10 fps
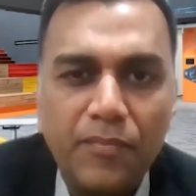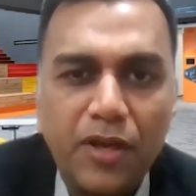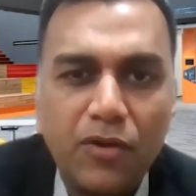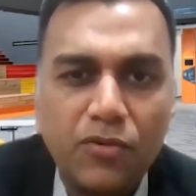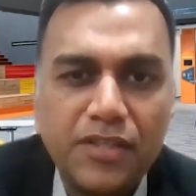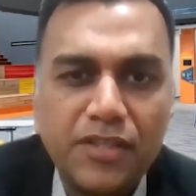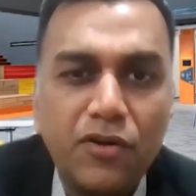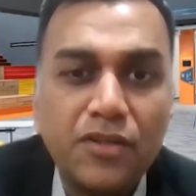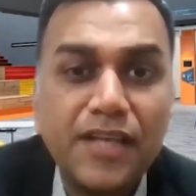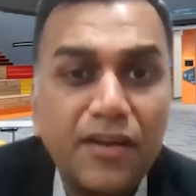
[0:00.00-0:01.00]
you know, say
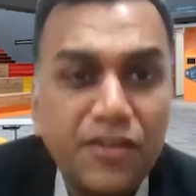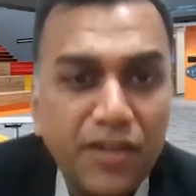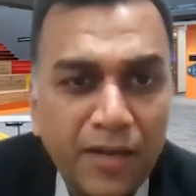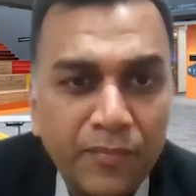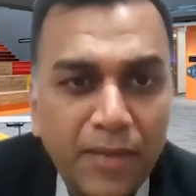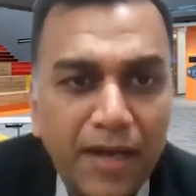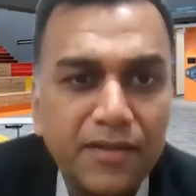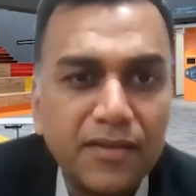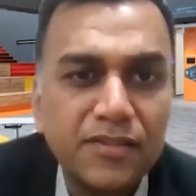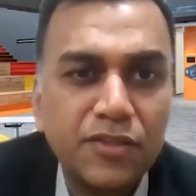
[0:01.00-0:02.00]
for secretary
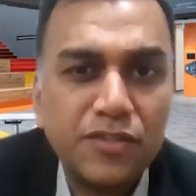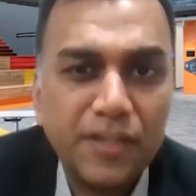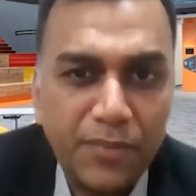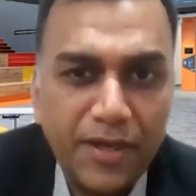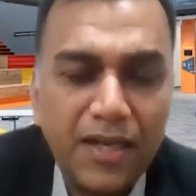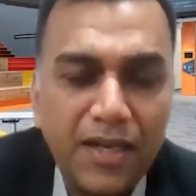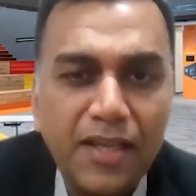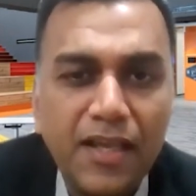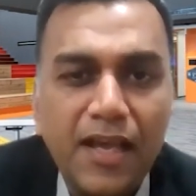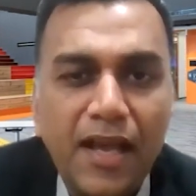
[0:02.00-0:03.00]
matters, you know,
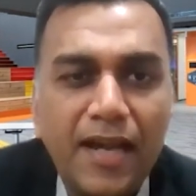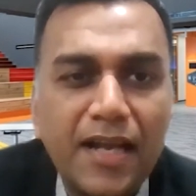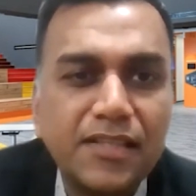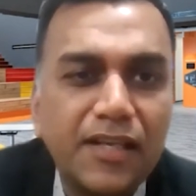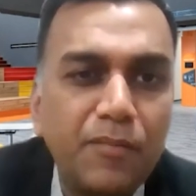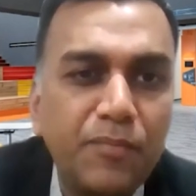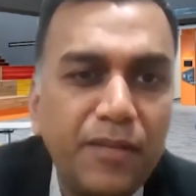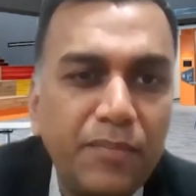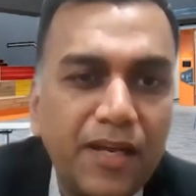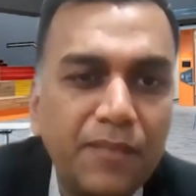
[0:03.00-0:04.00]
separately. And as the
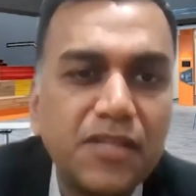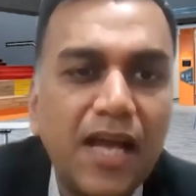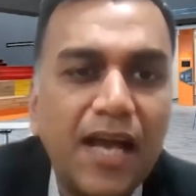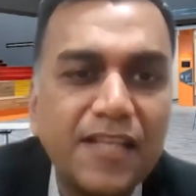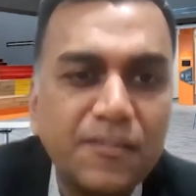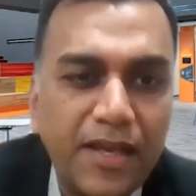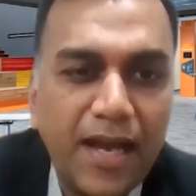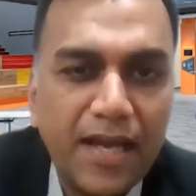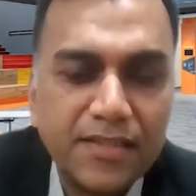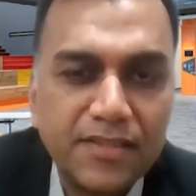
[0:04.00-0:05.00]
company becomes as big
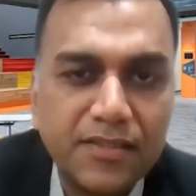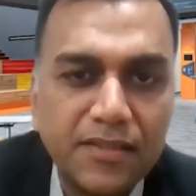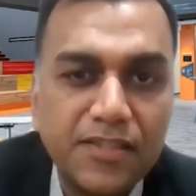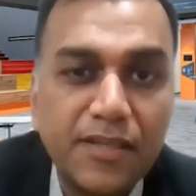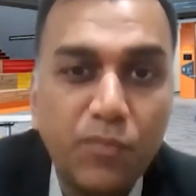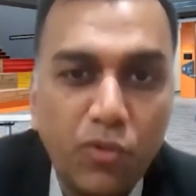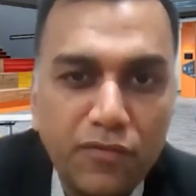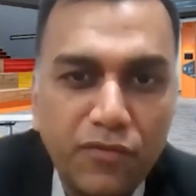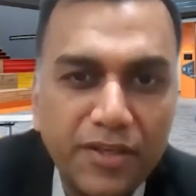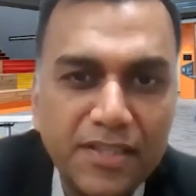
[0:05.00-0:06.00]
as, say, Boat,
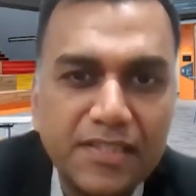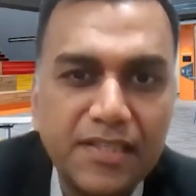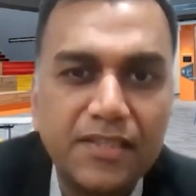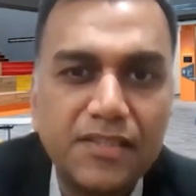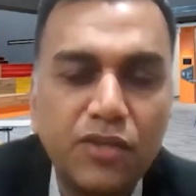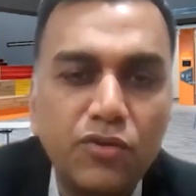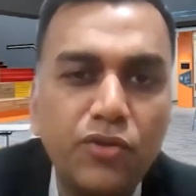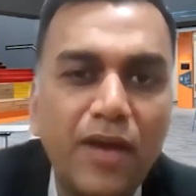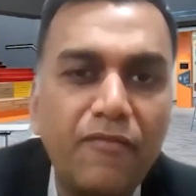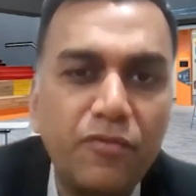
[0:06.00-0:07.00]
for instance, you know,
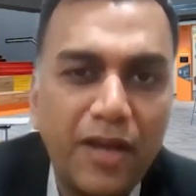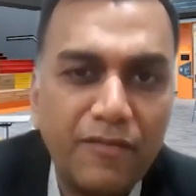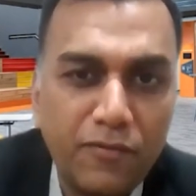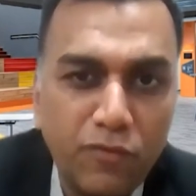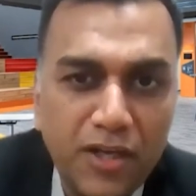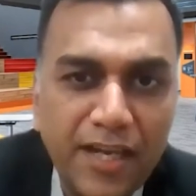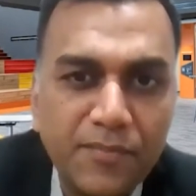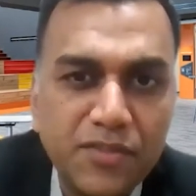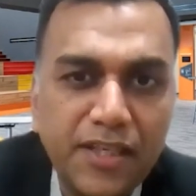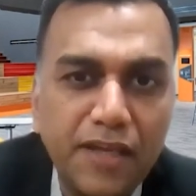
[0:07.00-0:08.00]
you have to have a
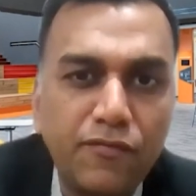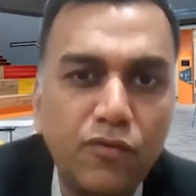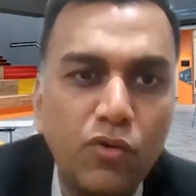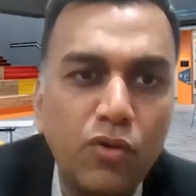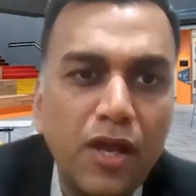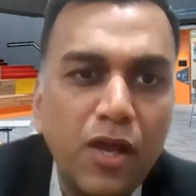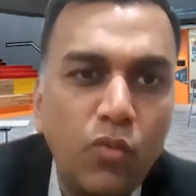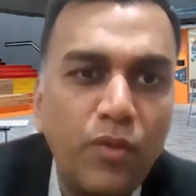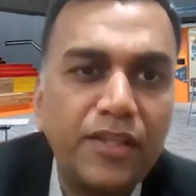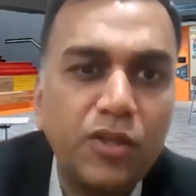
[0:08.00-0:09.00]
full-time CFO
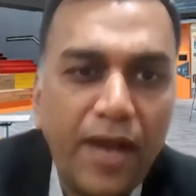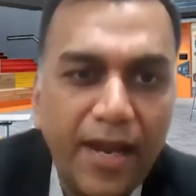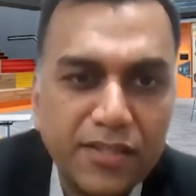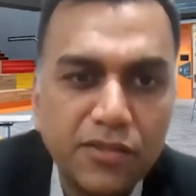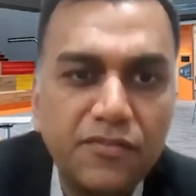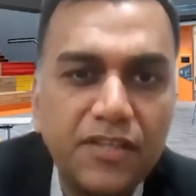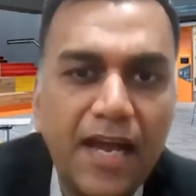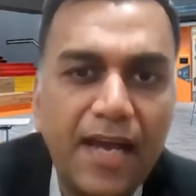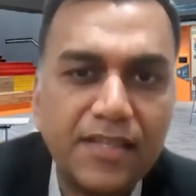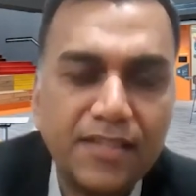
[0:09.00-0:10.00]
with, you know, heads of
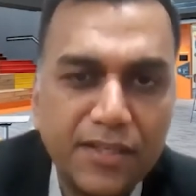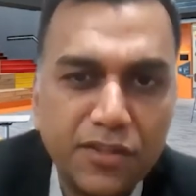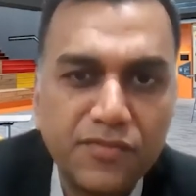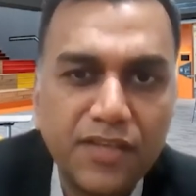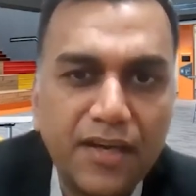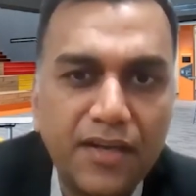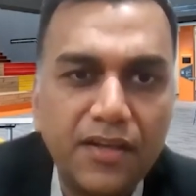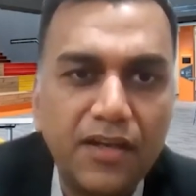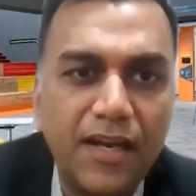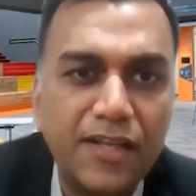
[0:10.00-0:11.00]
tax, heads of
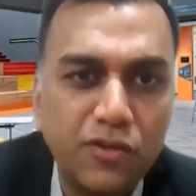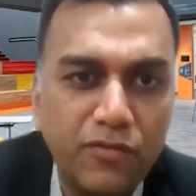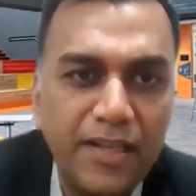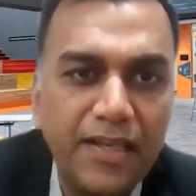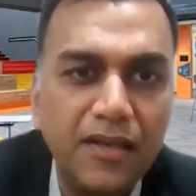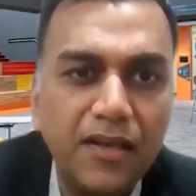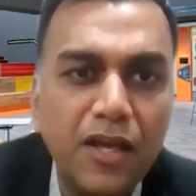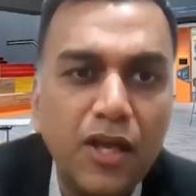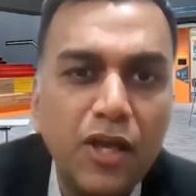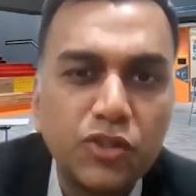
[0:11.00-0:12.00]
secretarial, heads of legal,
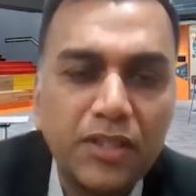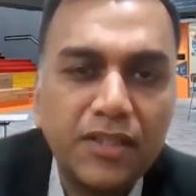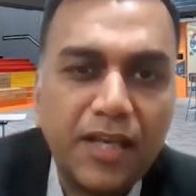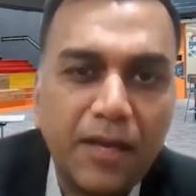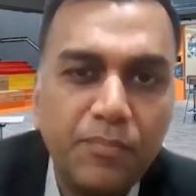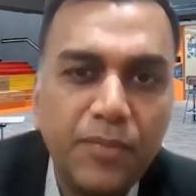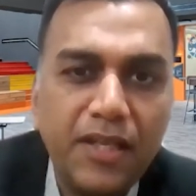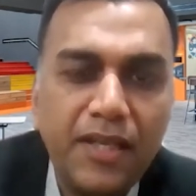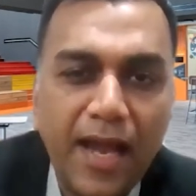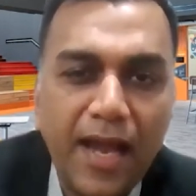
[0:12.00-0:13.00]
so that the
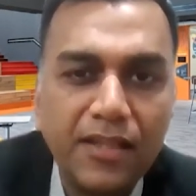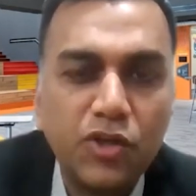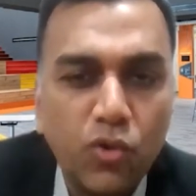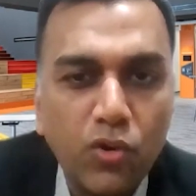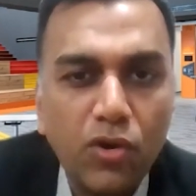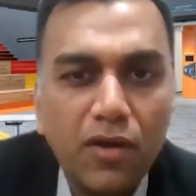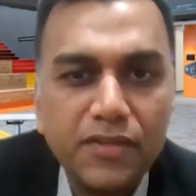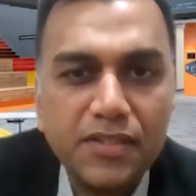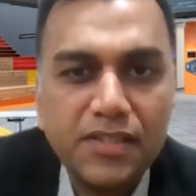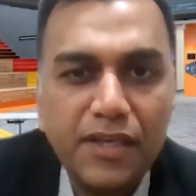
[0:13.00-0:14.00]
company and the role of
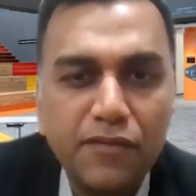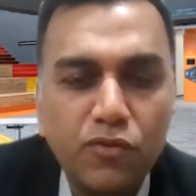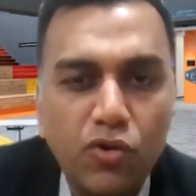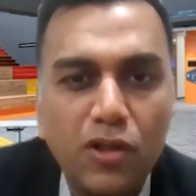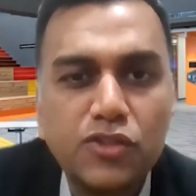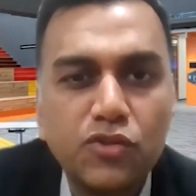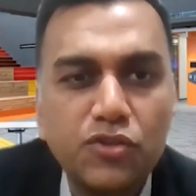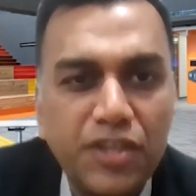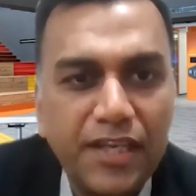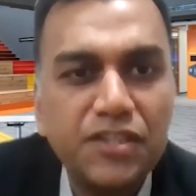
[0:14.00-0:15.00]
the CFO also
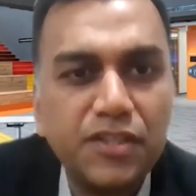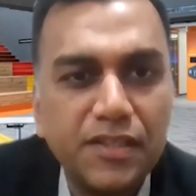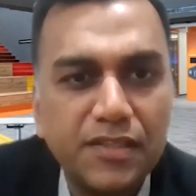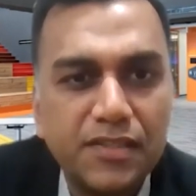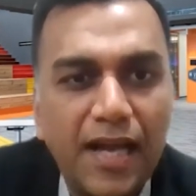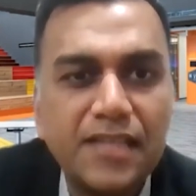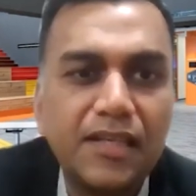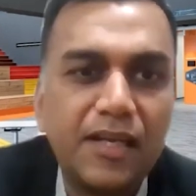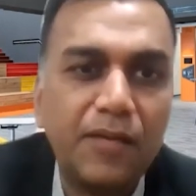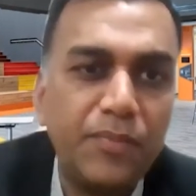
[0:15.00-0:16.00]
changes as
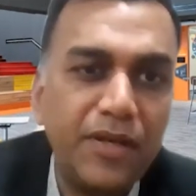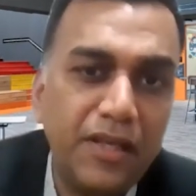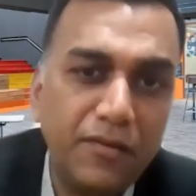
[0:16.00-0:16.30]
the company